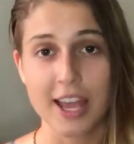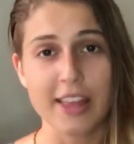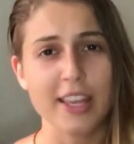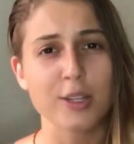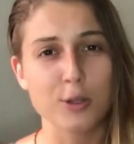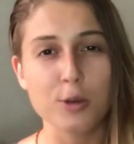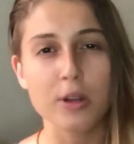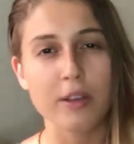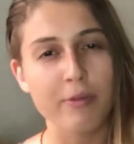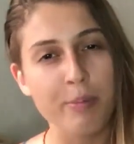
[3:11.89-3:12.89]
and they do
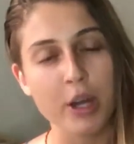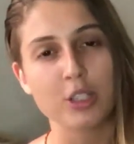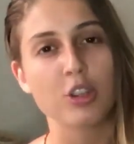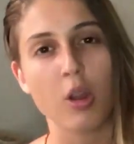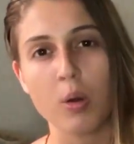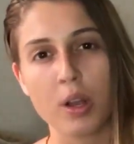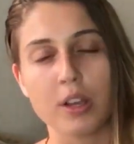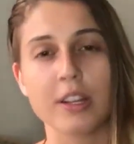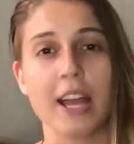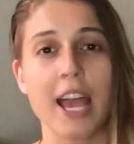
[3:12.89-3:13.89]
live much
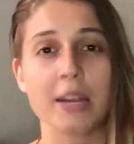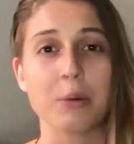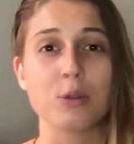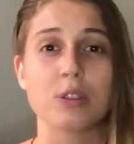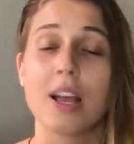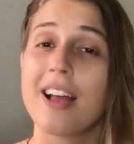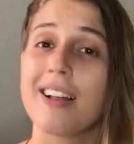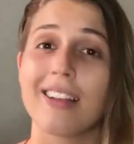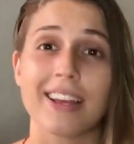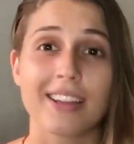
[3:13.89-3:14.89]
longer than animals
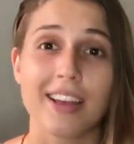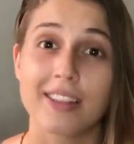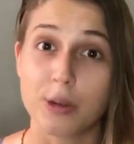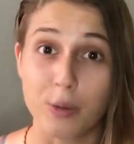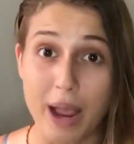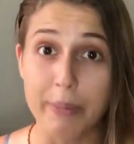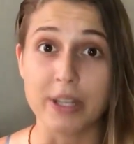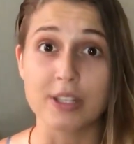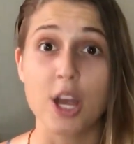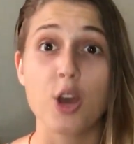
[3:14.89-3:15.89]
like the
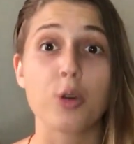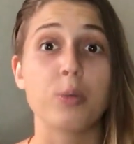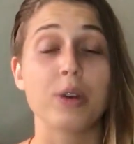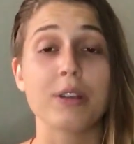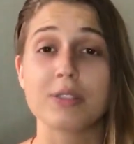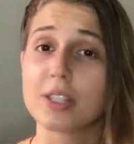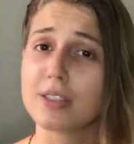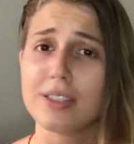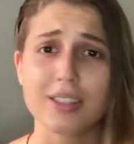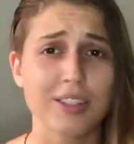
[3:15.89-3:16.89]
rabbit, who
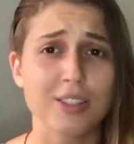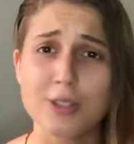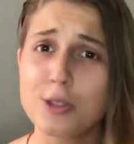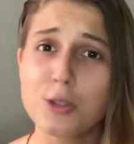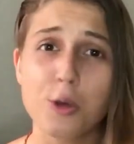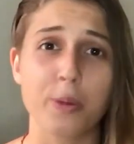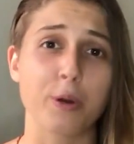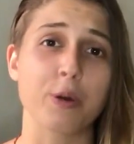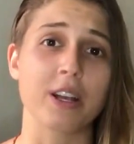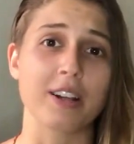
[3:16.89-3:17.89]
breathes super
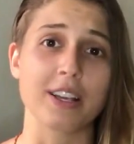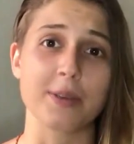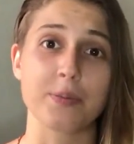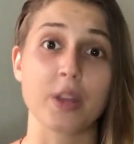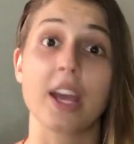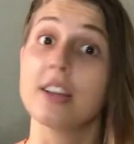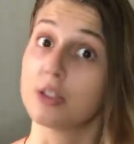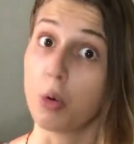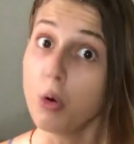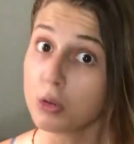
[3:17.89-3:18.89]
quickly and
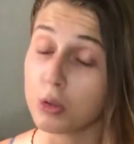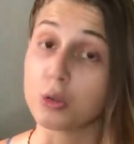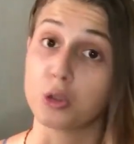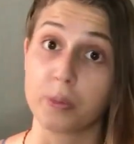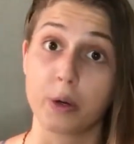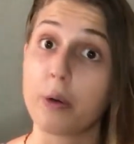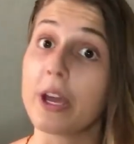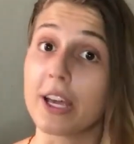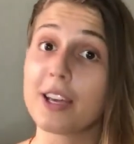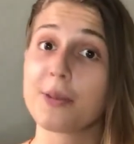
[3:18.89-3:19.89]
is also super
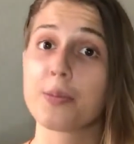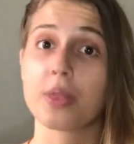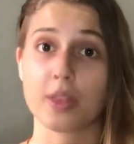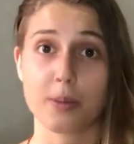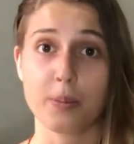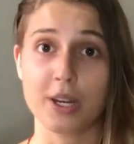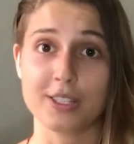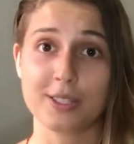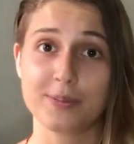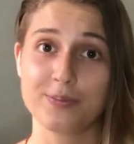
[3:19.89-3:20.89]
quick, but